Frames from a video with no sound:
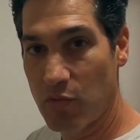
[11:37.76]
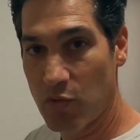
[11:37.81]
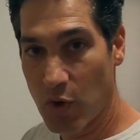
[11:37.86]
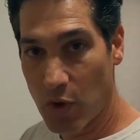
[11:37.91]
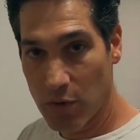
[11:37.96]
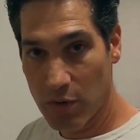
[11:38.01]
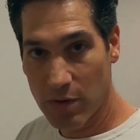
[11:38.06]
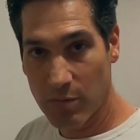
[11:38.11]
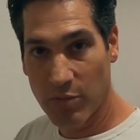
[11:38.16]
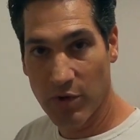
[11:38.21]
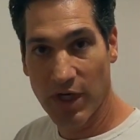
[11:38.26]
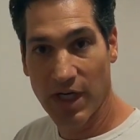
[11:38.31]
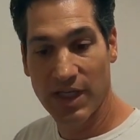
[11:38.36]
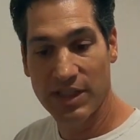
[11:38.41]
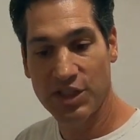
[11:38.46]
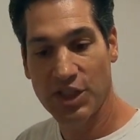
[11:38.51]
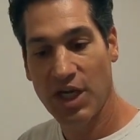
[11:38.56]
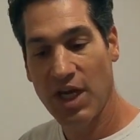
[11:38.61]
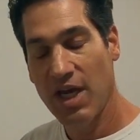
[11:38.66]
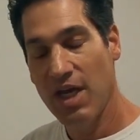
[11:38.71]
roller
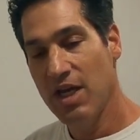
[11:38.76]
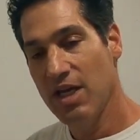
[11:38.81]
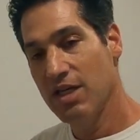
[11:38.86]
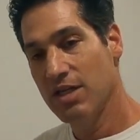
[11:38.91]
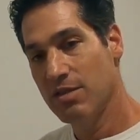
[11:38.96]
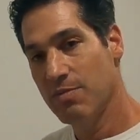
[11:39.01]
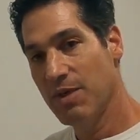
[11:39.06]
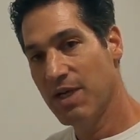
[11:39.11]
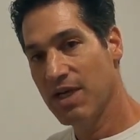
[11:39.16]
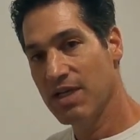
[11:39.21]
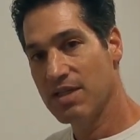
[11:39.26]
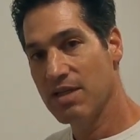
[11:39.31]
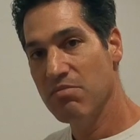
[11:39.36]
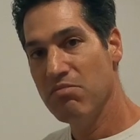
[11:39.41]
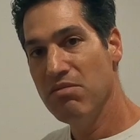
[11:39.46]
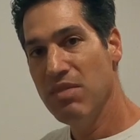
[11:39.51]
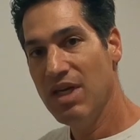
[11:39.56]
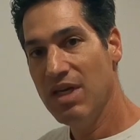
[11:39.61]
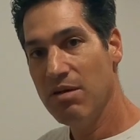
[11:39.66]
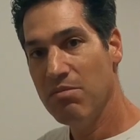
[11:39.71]
brush is because it
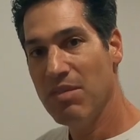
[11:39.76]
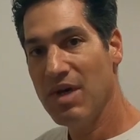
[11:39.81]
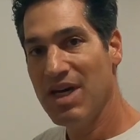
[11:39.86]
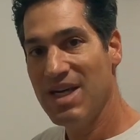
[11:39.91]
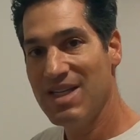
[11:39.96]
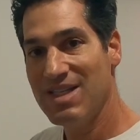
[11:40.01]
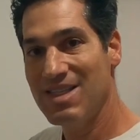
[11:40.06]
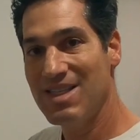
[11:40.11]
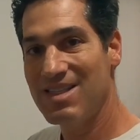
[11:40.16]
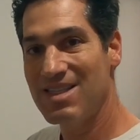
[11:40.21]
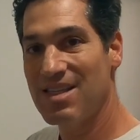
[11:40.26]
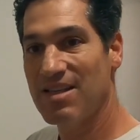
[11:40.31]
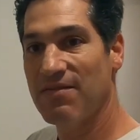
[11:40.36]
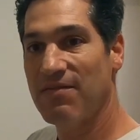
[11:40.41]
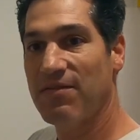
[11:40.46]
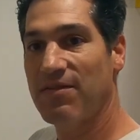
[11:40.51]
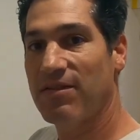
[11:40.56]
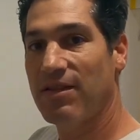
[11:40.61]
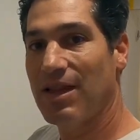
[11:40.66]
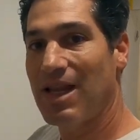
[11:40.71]
minimizes the
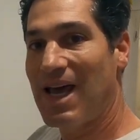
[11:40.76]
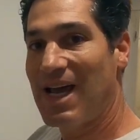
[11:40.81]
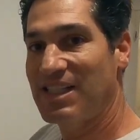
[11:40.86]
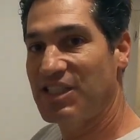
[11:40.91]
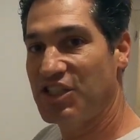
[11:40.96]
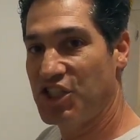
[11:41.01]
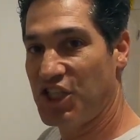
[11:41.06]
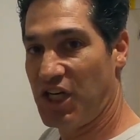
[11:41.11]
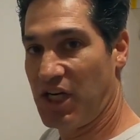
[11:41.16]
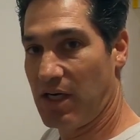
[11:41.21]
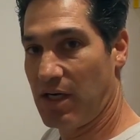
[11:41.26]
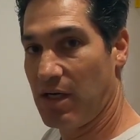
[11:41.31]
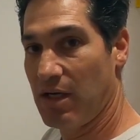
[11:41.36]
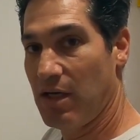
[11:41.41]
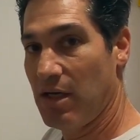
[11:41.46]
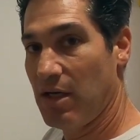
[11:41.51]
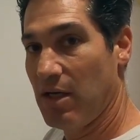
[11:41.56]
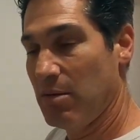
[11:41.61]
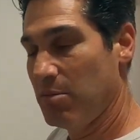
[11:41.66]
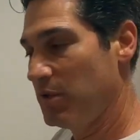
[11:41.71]
flashing
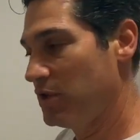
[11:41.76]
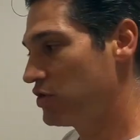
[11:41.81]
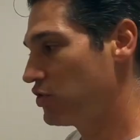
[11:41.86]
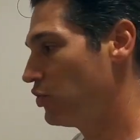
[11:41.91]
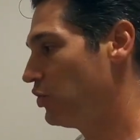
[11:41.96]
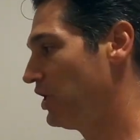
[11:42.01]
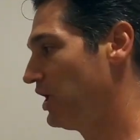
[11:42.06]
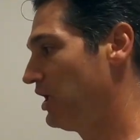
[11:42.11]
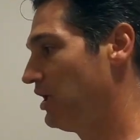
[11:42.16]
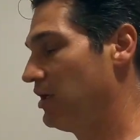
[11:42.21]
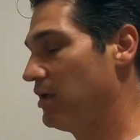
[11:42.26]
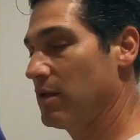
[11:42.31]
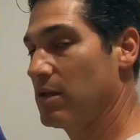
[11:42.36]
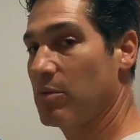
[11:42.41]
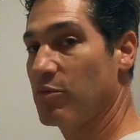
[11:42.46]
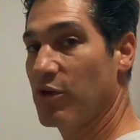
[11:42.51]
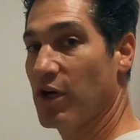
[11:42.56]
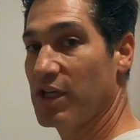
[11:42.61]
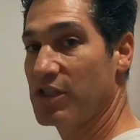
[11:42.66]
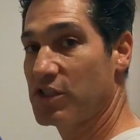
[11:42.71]
between
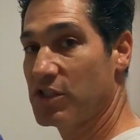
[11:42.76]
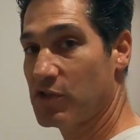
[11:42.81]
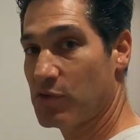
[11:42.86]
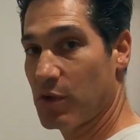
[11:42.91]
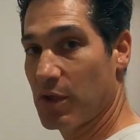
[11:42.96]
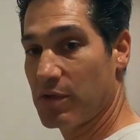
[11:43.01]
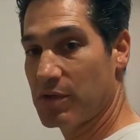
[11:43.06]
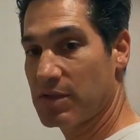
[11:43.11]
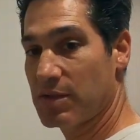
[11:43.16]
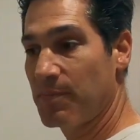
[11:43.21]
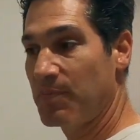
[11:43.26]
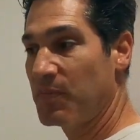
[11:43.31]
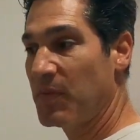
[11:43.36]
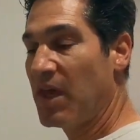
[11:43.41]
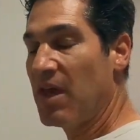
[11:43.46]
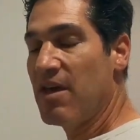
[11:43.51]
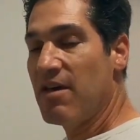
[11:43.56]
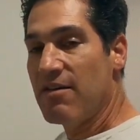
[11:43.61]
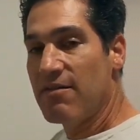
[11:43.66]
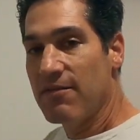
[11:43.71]
the brush strokes.
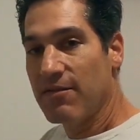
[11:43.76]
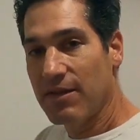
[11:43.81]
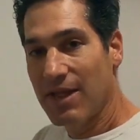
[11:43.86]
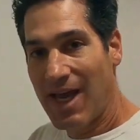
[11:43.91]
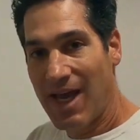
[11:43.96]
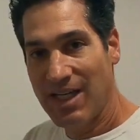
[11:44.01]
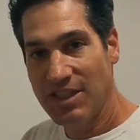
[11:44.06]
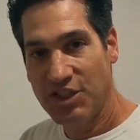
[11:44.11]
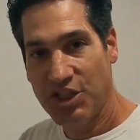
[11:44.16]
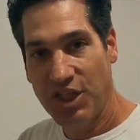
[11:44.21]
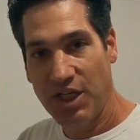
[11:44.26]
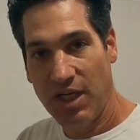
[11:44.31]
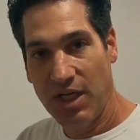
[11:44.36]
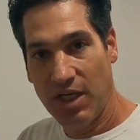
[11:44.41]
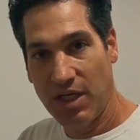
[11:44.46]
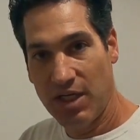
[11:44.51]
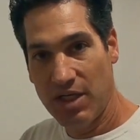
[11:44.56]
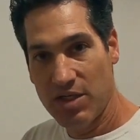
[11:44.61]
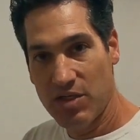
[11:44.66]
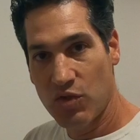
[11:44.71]

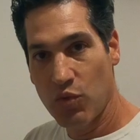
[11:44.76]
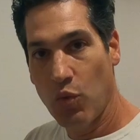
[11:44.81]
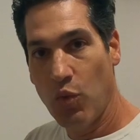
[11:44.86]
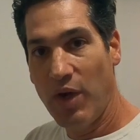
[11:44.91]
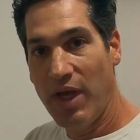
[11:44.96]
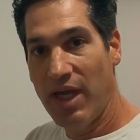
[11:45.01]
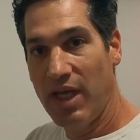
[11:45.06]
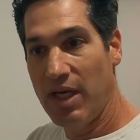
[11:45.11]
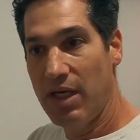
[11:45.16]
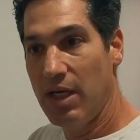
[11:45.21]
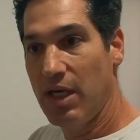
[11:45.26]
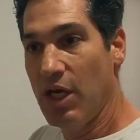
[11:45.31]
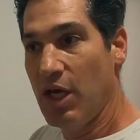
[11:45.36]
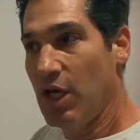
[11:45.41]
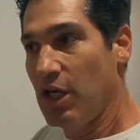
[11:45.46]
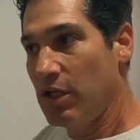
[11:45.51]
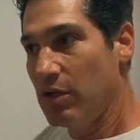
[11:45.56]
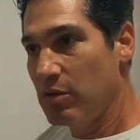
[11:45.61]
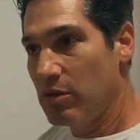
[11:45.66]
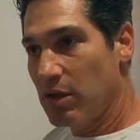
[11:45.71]
Flashing is when
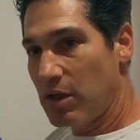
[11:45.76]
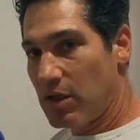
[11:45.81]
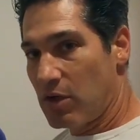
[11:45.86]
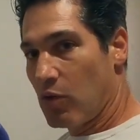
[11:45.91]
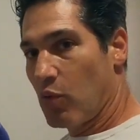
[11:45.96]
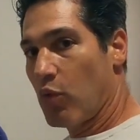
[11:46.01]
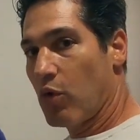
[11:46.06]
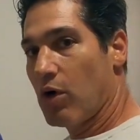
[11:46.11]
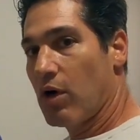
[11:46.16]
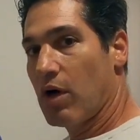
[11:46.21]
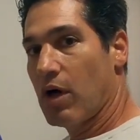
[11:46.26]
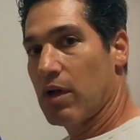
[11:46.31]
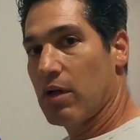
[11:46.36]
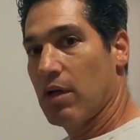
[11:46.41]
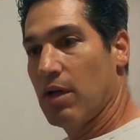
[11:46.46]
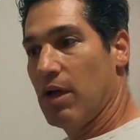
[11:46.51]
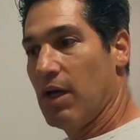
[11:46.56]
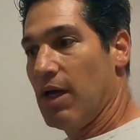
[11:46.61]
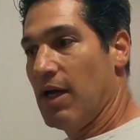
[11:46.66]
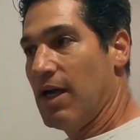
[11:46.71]
you look at a
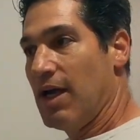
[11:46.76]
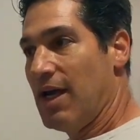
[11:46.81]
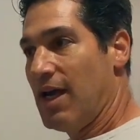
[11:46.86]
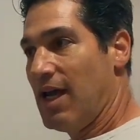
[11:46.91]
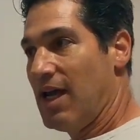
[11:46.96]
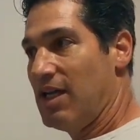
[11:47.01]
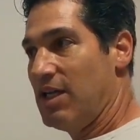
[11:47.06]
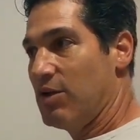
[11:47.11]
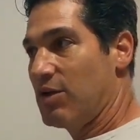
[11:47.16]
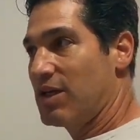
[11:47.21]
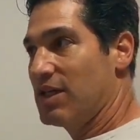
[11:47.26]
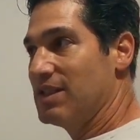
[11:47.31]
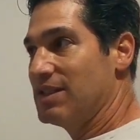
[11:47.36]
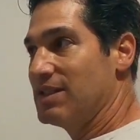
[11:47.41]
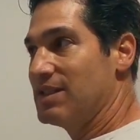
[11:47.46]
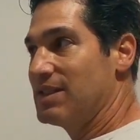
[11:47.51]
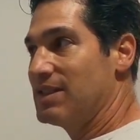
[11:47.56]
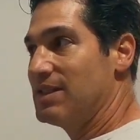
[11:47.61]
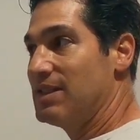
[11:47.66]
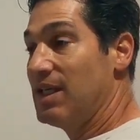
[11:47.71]
wall and you
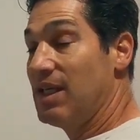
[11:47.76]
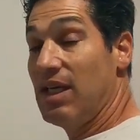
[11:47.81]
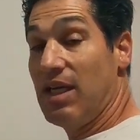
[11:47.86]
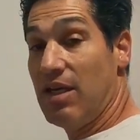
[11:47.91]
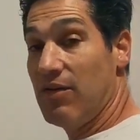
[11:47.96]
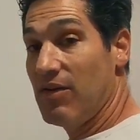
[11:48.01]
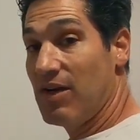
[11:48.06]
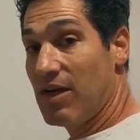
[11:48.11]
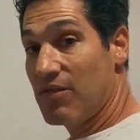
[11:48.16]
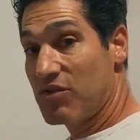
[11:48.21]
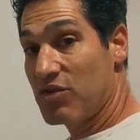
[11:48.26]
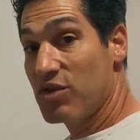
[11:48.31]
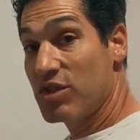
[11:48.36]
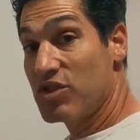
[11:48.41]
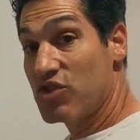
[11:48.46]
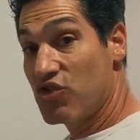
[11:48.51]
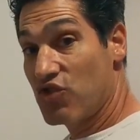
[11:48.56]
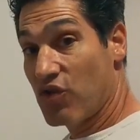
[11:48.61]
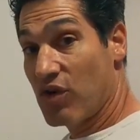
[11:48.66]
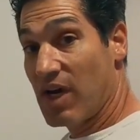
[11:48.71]
can see, even after
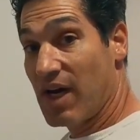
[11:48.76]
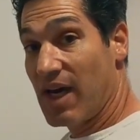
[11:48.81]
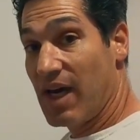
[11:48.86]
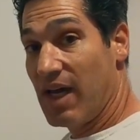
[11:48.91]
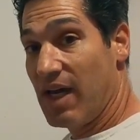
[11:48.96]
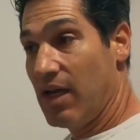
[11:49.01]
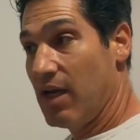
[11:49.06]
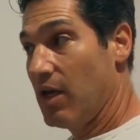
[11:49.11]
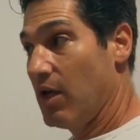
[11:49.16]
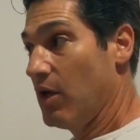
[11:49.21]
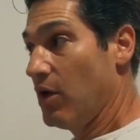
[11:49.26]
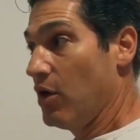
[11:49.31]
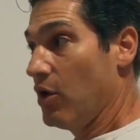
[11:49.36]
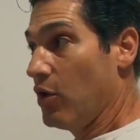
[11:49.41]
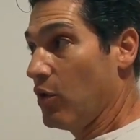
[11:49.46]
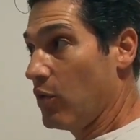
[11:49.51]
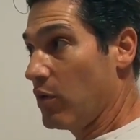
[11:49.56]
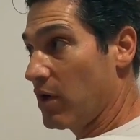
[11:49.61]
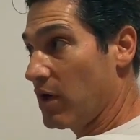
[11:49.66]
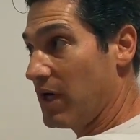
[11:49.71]
it's dry,
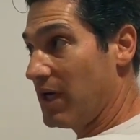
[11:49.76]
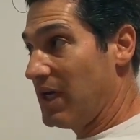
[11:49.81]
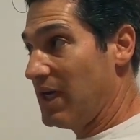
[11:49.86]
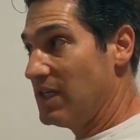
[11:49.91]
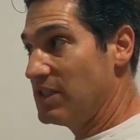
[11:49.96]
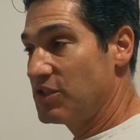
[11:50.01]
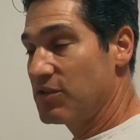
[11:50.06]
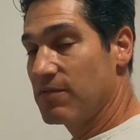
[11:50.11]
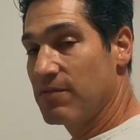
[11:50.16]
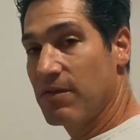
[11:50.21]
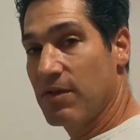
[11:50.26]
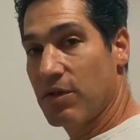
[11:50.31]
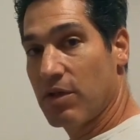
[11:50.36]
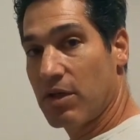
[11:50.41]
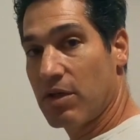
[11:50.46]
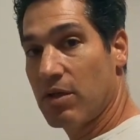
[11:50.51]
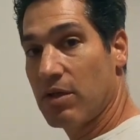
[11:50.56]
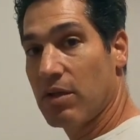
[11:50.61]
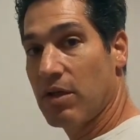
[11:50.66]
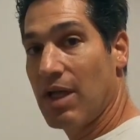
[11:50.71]
where each
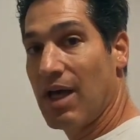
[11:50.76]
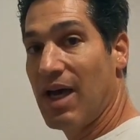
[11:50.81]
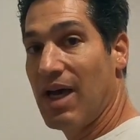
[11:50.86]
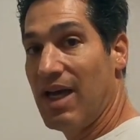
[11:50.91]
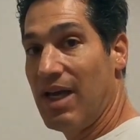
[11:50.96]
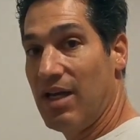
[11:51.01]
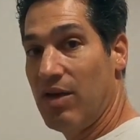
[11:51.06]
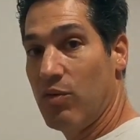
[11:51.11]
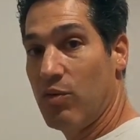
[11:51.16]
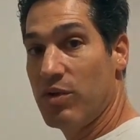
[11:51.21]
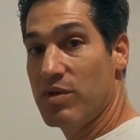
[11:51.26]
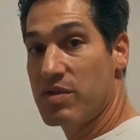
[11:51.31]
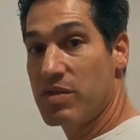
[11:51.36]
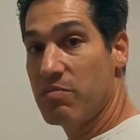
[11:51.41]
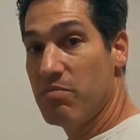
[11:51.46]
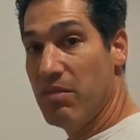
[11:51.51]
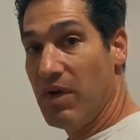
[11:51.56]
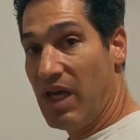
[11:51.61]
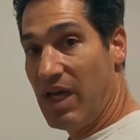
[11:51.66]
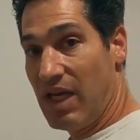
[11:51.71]
vertical line
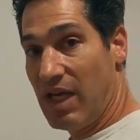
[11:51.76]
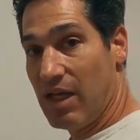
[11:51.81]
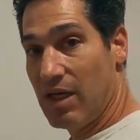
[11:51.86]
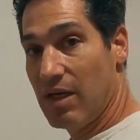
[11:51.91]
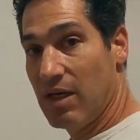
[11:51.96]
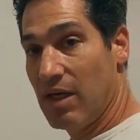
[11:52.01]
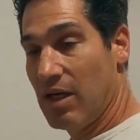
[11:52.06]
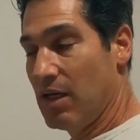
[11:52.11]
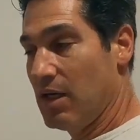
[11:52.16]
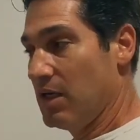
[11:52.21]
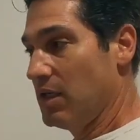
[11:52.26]
was made.